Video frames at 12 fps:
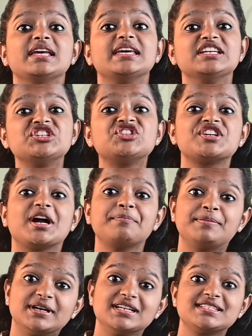
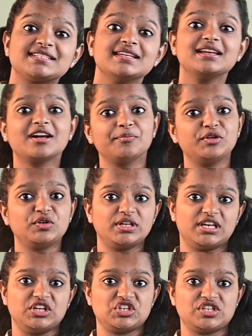Intrapersonal
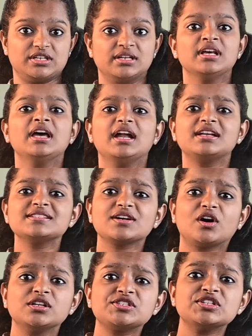communication. It is
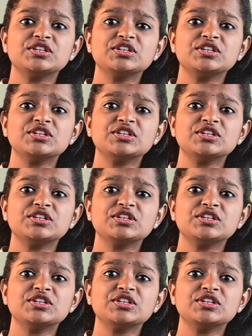also